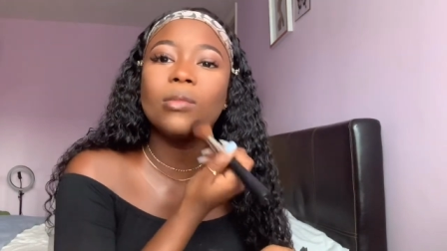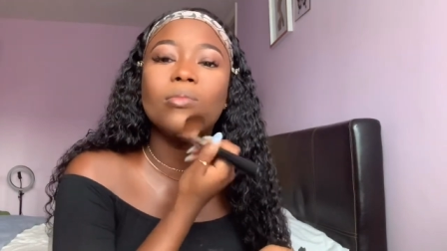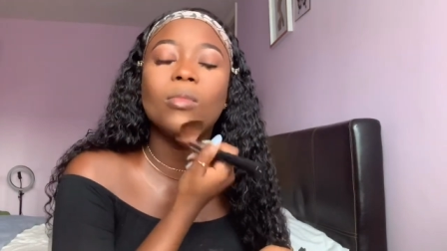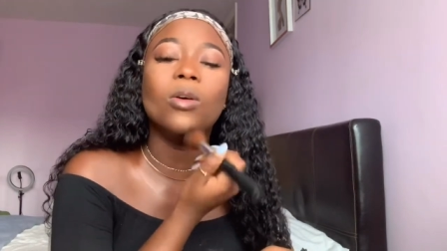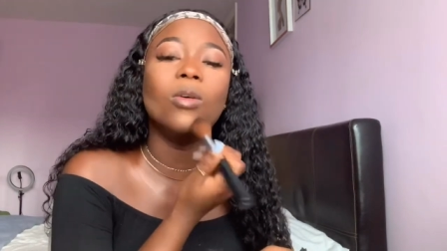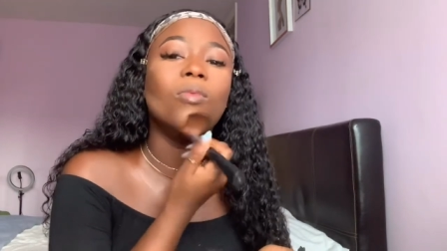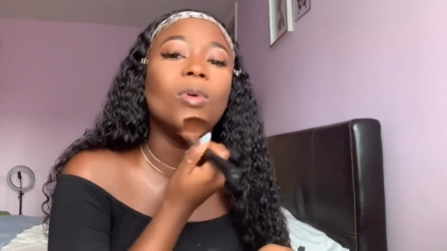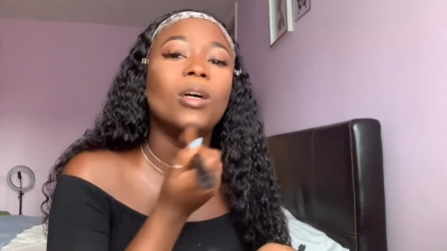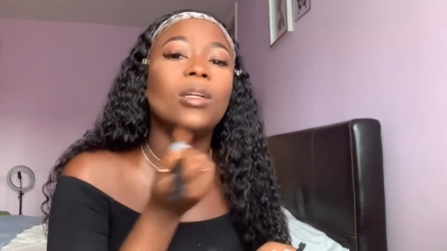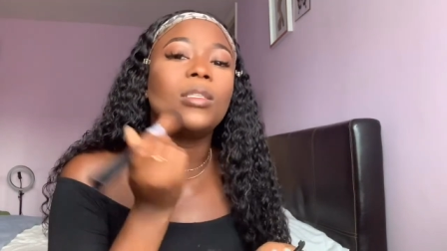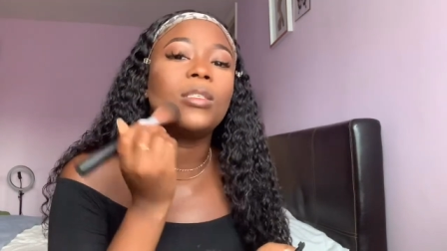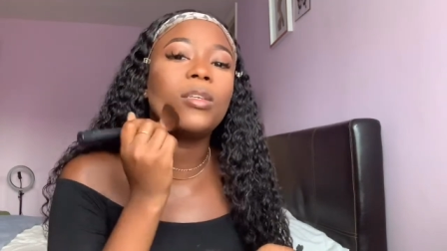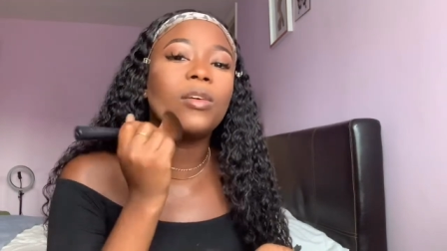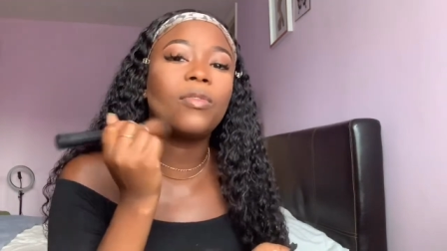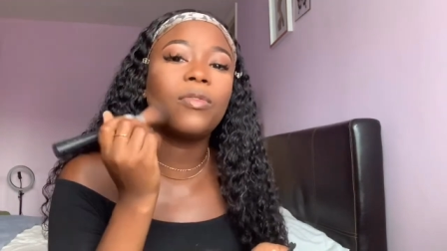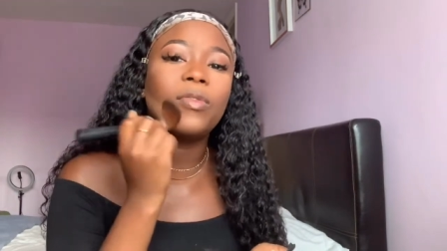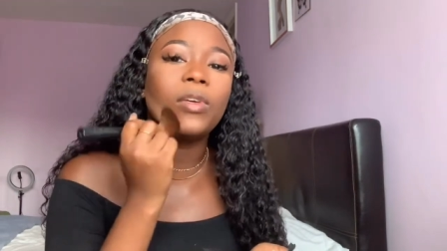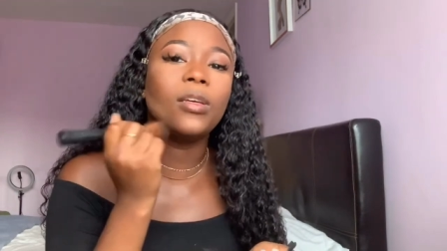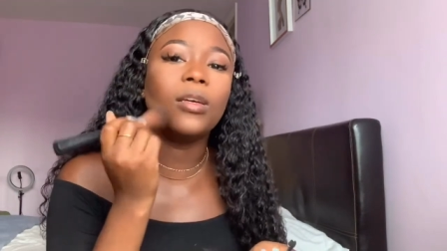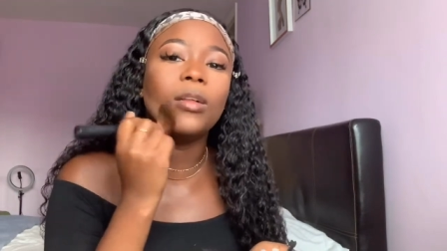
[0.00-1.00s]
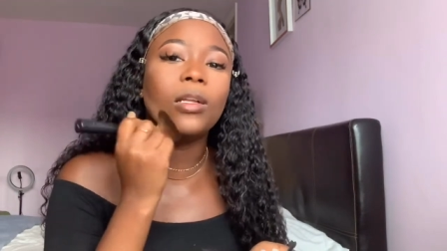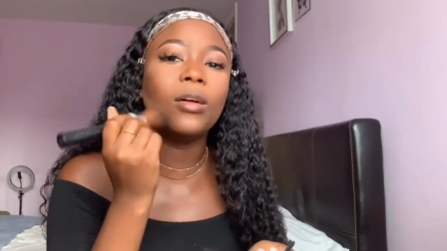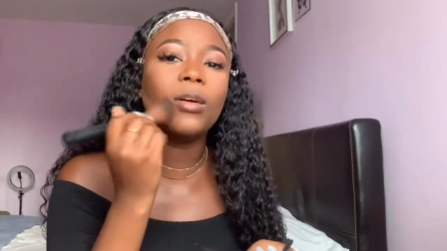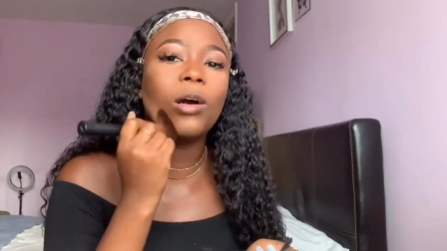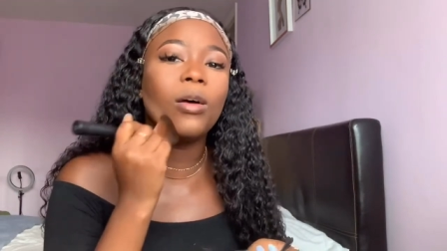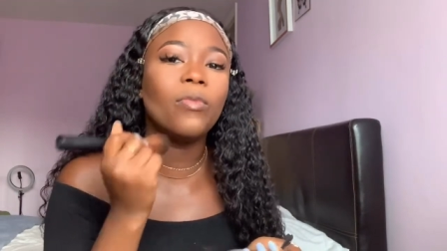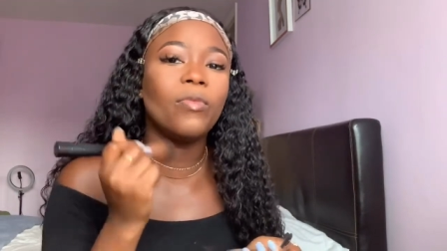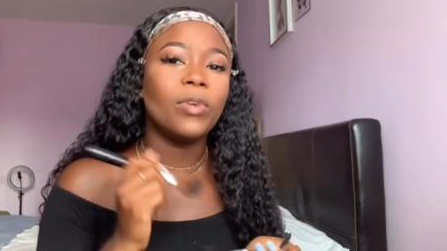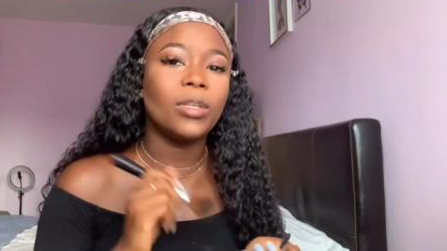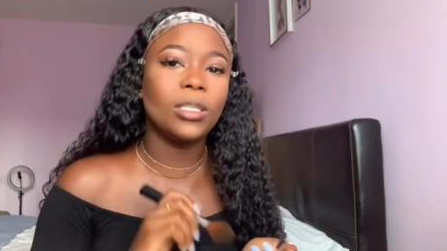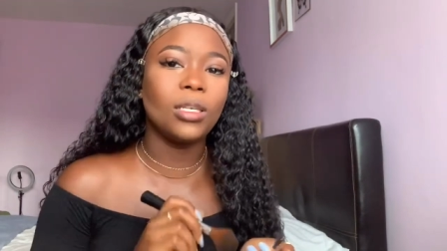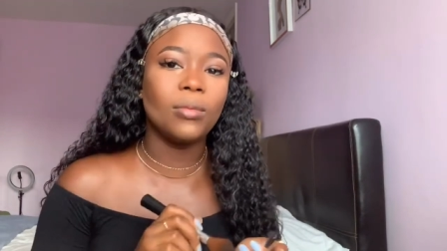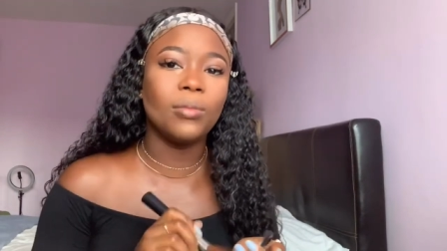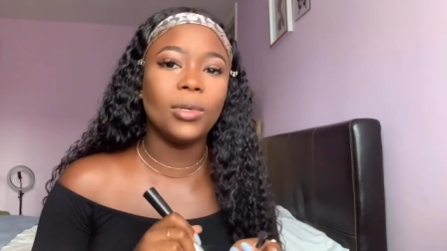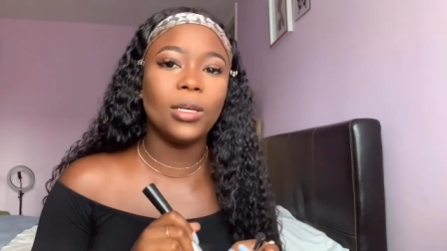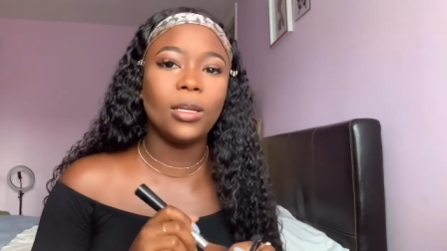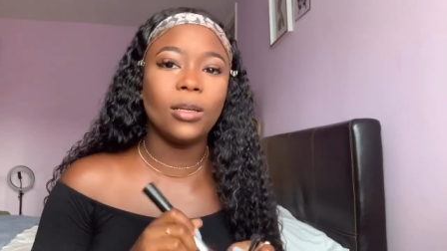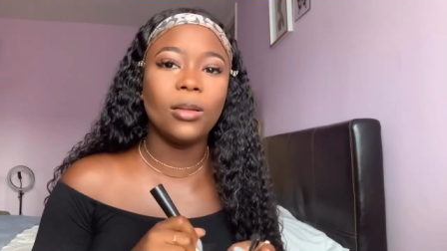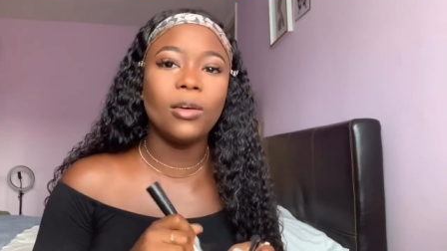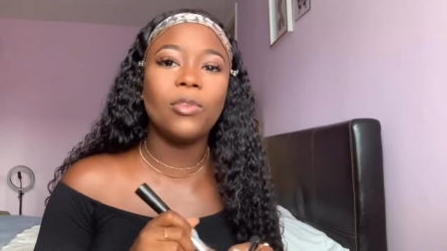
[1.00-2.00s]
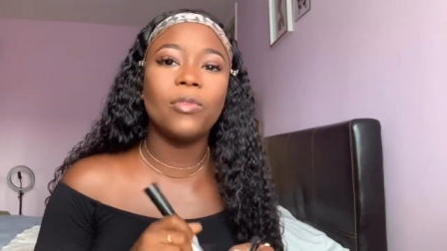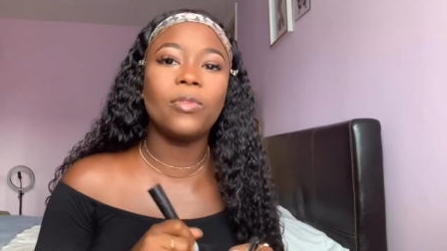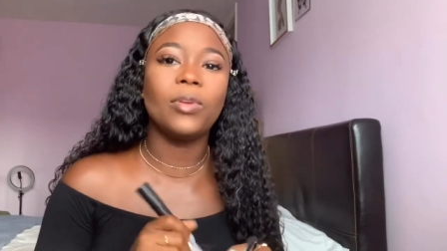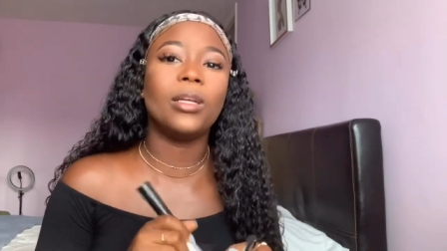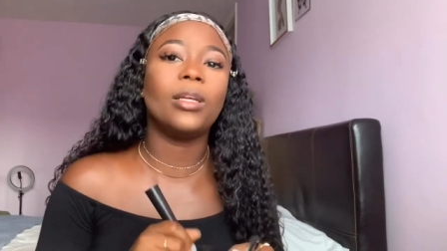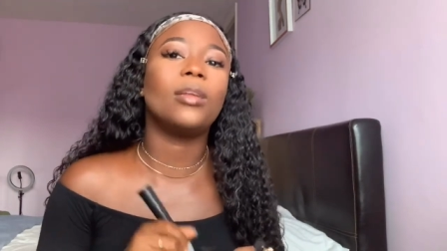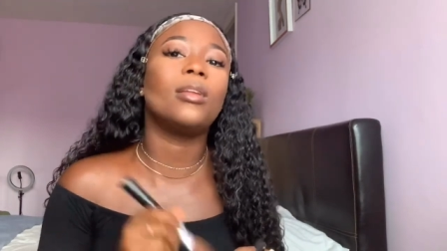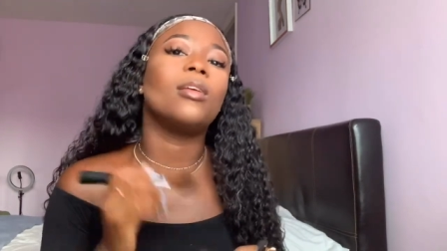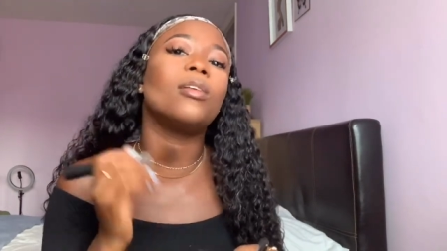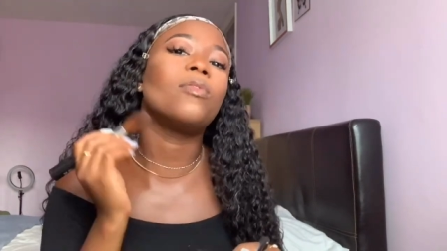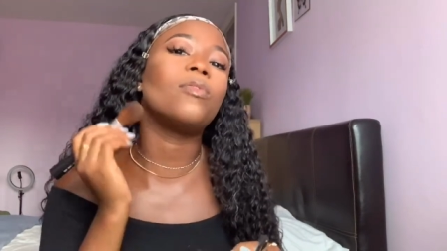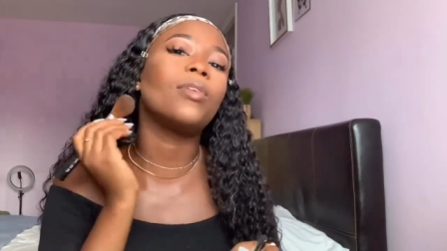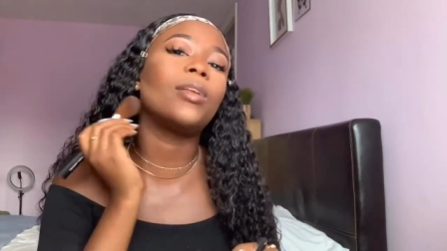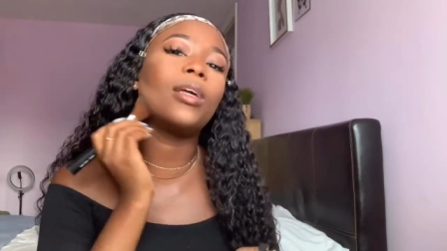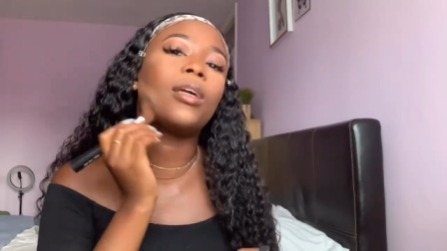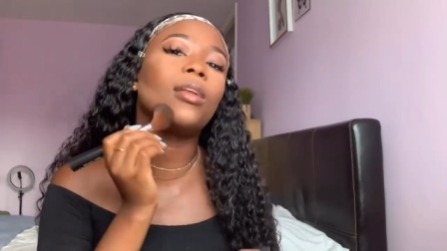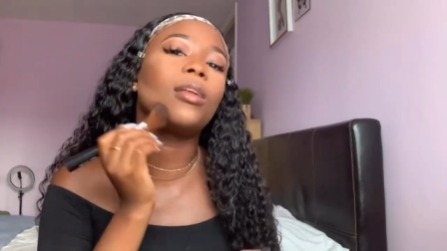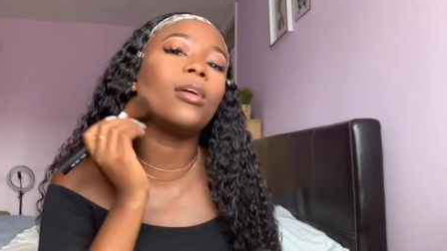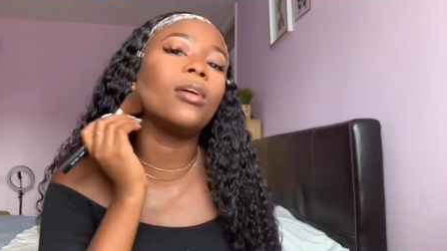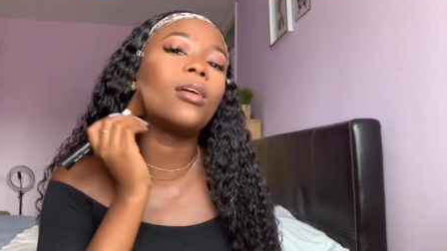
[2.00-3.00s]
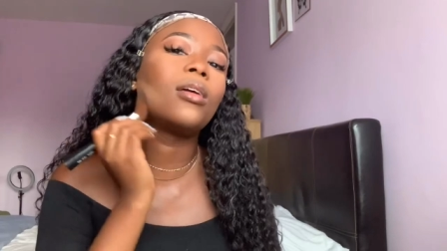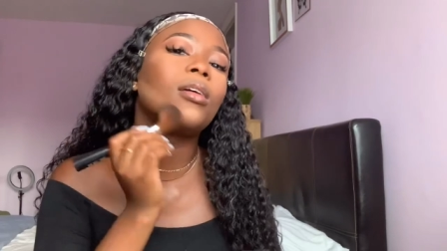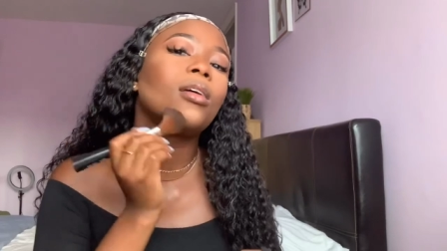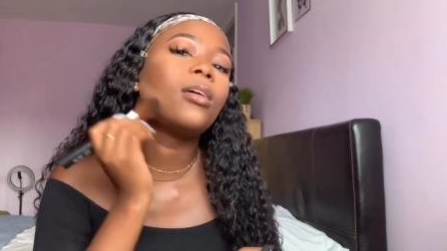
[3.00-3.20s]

but once you feel comfortable enough, then definitely